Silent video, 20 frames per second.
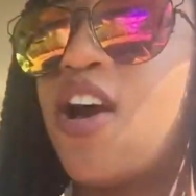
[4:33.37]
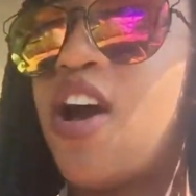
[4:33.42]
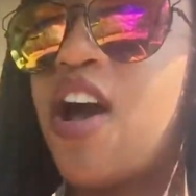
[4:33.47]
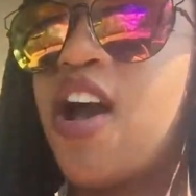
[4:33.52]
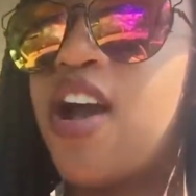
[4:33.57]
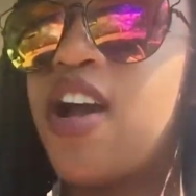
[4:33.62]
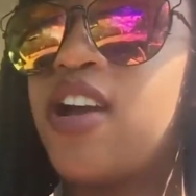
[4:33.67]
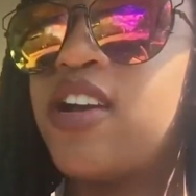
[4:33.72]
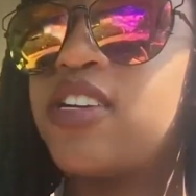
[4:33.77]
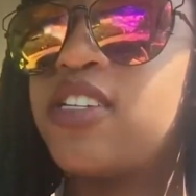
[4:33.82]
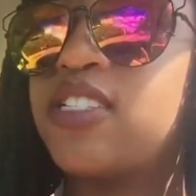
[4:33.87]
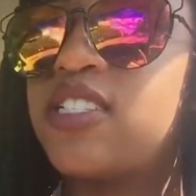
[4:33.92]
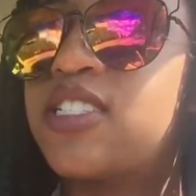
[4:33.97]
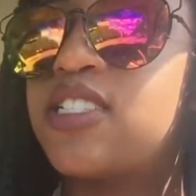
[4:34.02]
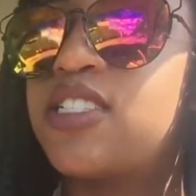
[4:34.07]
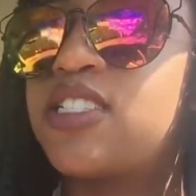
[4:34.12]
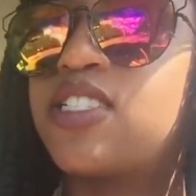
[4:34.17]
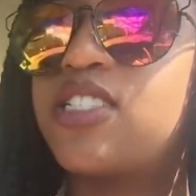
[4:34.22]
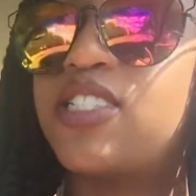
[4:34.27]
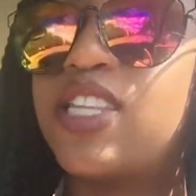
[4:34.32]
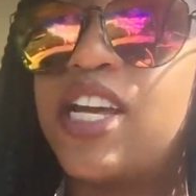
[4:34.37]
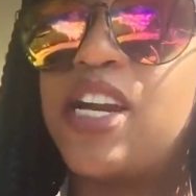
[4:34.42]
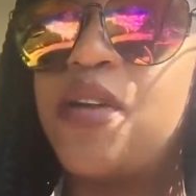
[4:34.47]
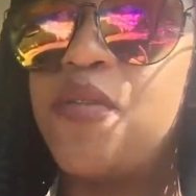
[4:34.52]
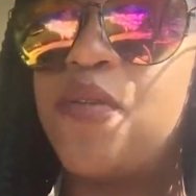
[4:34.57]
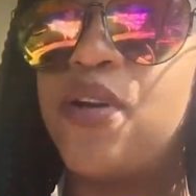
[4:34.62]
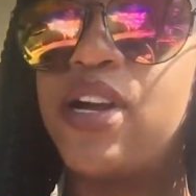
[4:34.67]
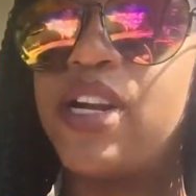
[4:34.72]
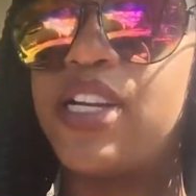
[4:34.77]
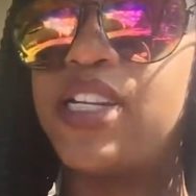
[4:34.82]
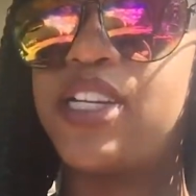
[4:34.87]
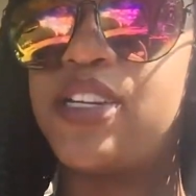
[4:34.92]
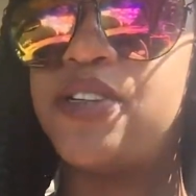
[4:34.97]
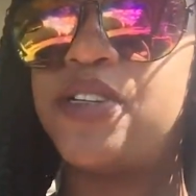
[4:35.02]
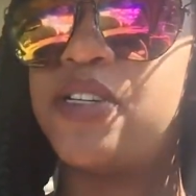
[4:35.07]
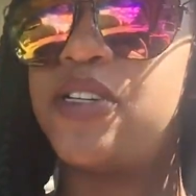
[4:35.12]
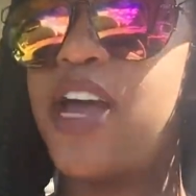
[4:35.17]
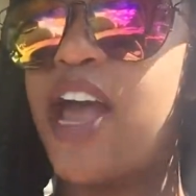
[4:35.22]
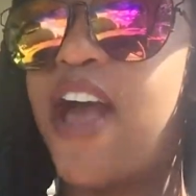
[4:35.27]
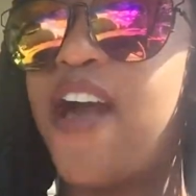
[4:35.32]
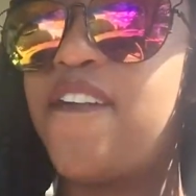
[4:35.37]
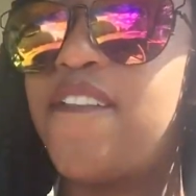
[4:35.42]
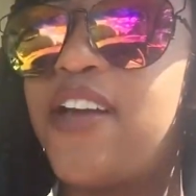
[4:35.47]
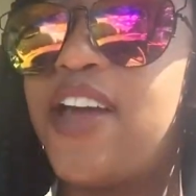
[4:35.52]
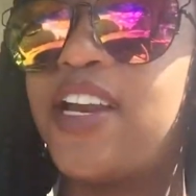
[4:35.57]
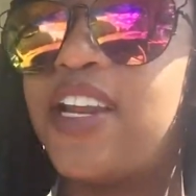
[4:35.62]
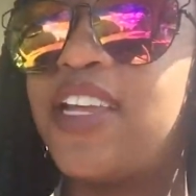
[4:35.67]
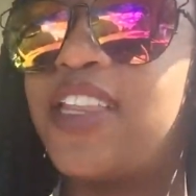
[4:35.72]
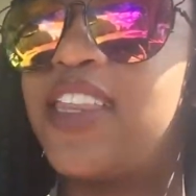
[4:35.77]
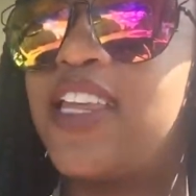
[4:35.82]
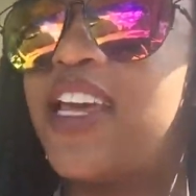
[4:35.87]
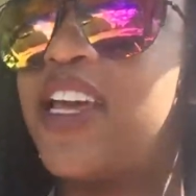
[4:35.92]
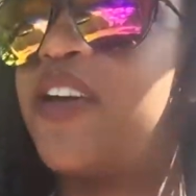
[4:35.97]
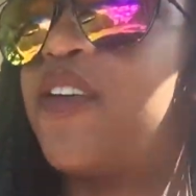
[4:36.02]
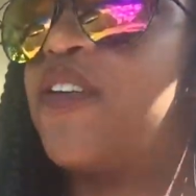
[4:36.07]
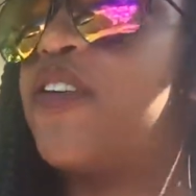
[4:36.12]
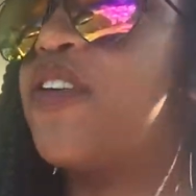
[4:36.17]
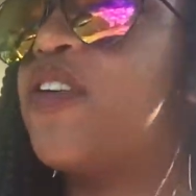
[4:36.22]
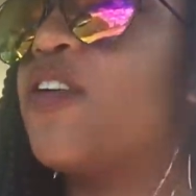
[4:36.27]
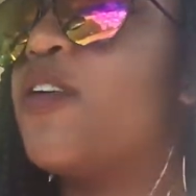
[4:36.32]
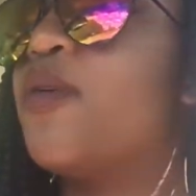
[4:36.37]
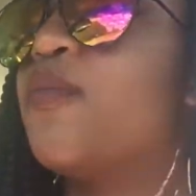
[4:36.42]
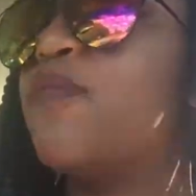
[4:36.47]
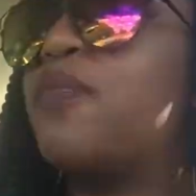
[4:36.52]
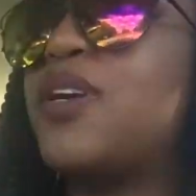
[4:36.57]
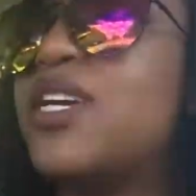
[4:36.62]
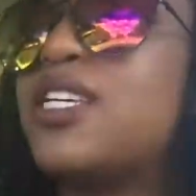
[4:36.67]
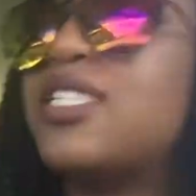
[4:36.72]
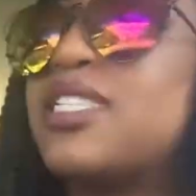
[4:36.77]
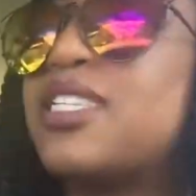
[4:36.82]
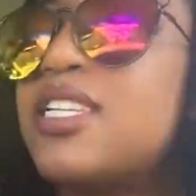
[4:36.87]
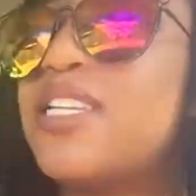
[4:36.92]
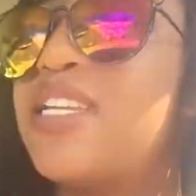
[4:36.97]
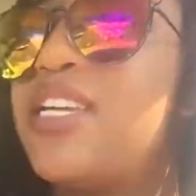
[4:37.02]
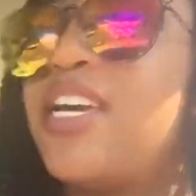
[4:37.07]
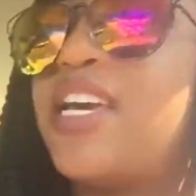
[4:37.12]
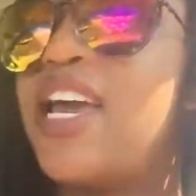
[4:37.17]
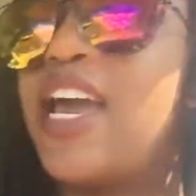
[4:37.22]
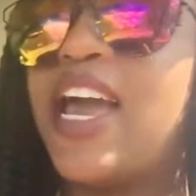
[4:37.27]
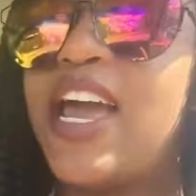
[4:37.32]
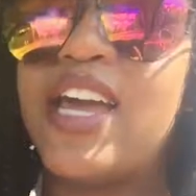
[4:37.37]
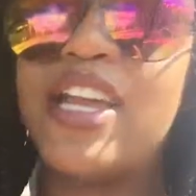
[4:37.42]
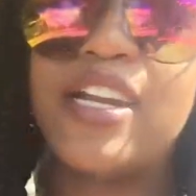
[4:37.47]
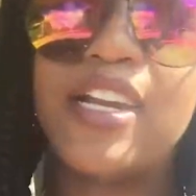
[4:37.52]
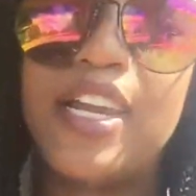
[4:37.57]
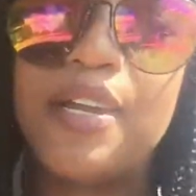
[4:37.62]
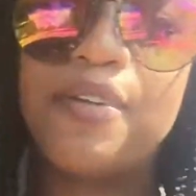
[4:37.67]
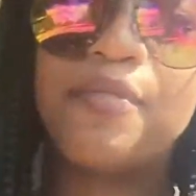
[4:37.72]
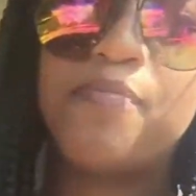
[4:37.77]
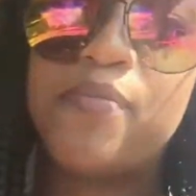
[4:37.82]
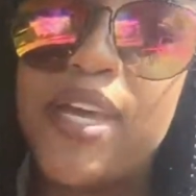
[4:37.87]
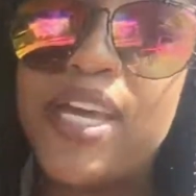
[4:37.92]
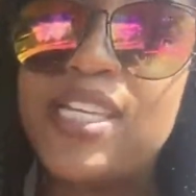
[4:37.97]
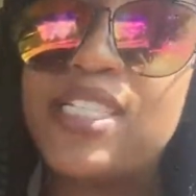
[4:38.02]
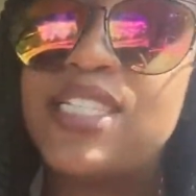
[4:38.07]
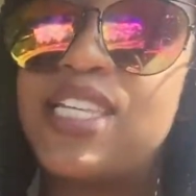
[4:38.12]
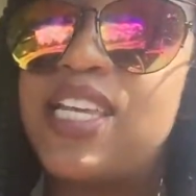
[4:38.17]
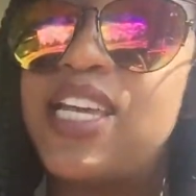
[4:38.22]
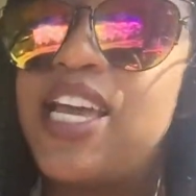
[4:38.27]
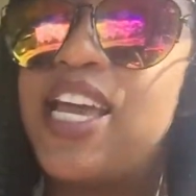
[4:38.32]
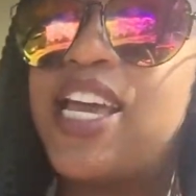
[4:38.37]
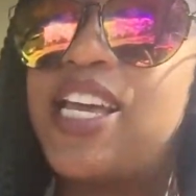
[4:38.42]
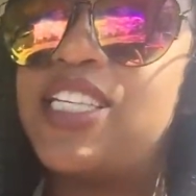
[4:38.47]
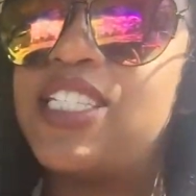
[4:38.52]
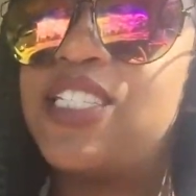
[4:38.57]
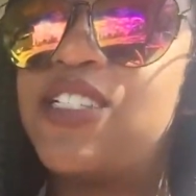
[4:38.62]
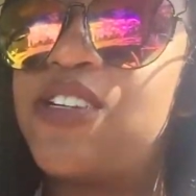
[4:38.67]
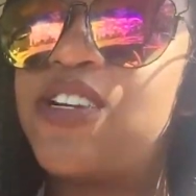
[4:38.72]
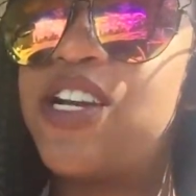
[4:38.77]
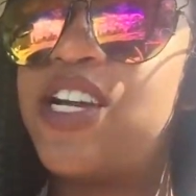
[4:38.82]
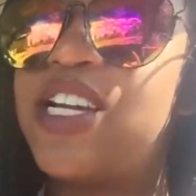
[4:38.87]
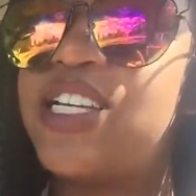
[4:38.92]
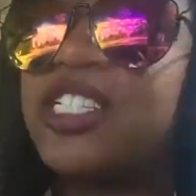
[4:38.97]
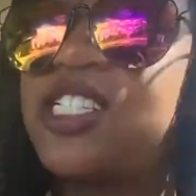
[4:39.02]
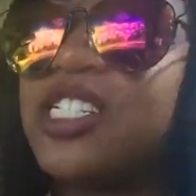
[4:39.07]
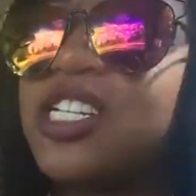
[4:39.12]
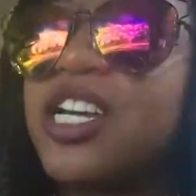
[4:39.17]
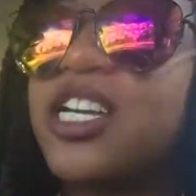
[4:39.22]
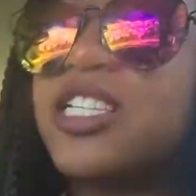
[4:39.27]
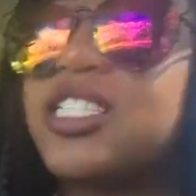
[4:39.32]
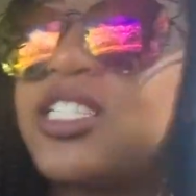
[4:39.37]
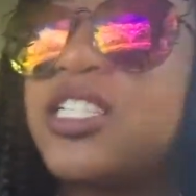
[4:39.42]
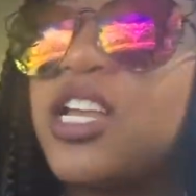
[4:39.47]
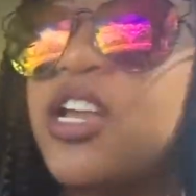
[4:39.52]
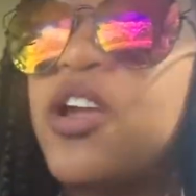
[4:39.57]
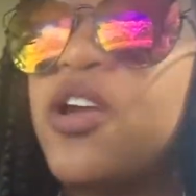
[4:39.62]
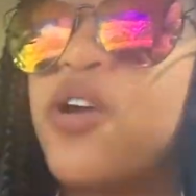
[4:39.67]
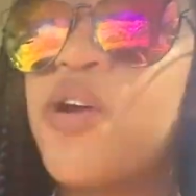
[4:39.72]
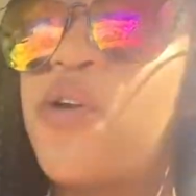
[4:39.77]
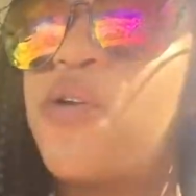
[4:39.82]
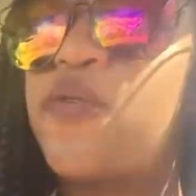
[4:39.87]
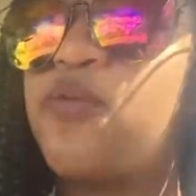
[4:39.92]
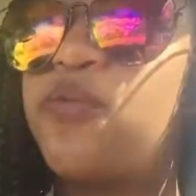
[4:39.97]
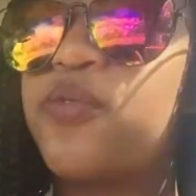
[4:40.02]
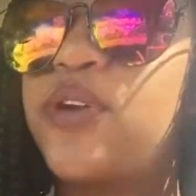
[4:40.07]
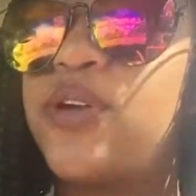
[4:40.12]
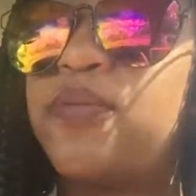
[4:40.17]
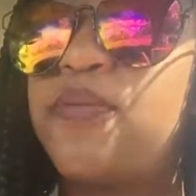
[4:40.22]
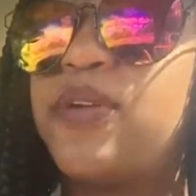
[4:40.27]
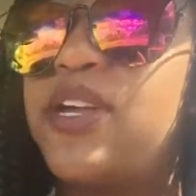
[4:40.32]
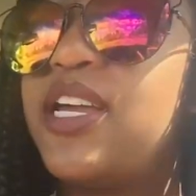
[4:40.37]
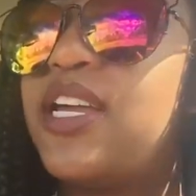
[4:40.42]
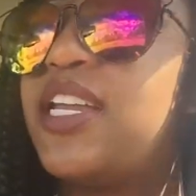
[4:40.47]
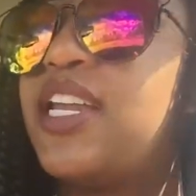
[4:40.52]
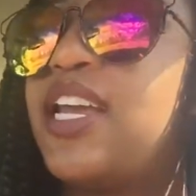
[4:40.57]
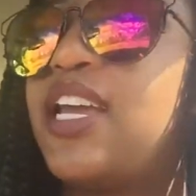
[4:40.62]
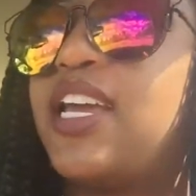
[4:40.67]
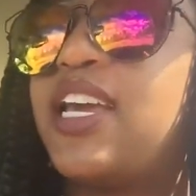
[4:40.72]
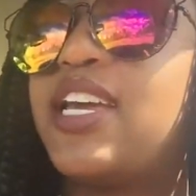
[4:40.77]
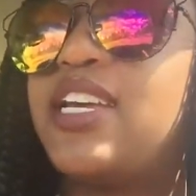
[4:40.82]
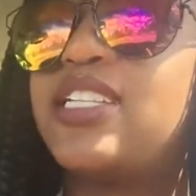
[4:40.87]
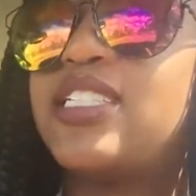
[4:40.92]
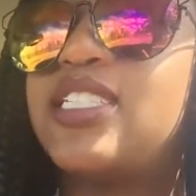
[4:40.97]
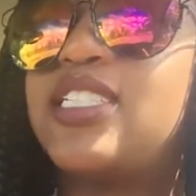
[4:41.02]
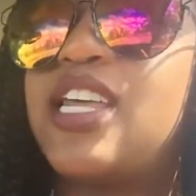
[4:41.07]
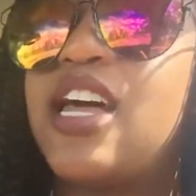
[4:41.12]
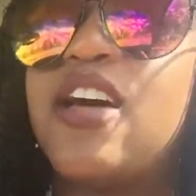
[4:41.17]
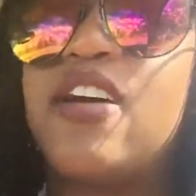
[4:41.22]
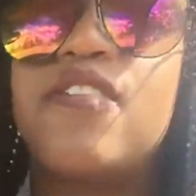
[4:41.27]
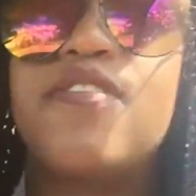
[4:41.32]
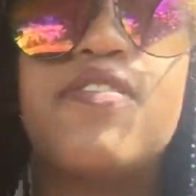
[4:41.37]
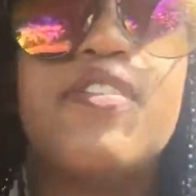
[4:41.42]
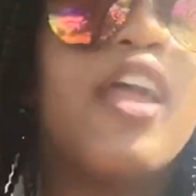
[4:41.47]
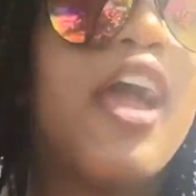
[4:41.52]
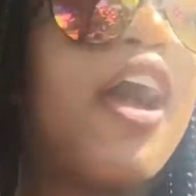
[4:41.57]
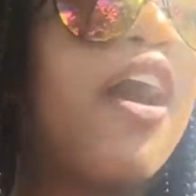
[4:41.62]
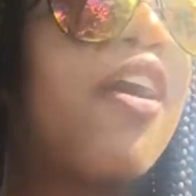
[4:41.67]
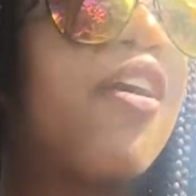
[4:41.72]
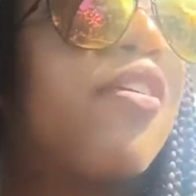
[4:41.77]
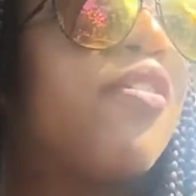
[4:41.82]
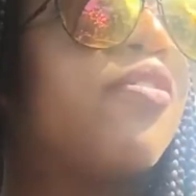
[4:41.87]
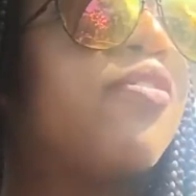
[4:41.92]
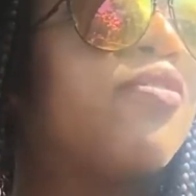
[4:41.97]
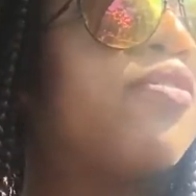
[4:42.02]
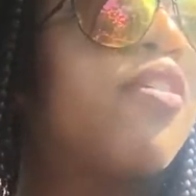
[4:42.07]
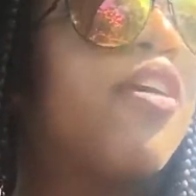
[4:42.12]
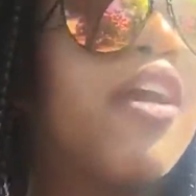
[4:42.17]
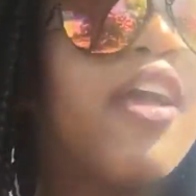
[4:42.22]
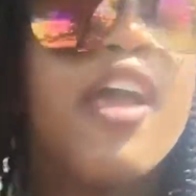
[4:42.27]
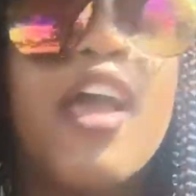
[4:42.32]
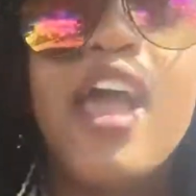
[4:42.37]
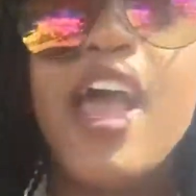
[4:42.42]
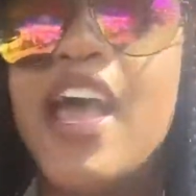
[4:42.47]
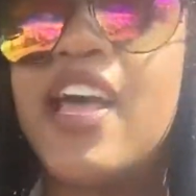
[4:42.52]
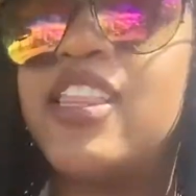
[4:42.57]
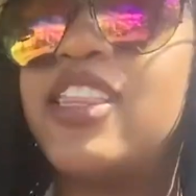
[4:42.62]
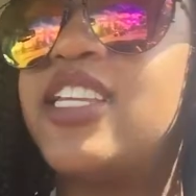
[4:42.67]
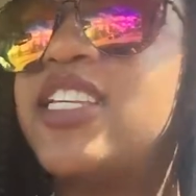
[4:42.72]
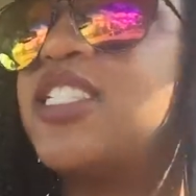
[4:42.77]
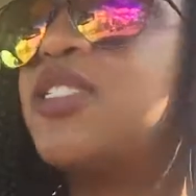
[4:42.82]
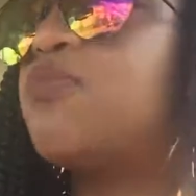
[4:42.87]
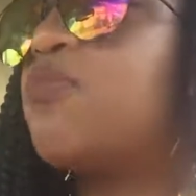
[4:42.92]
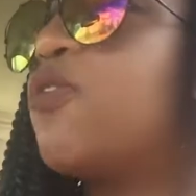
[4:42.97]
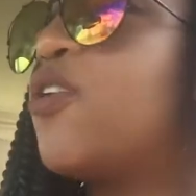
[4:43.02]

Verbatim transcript: cars. They don't want you to have anything, basically. And basically, history is just repeating itself now. At this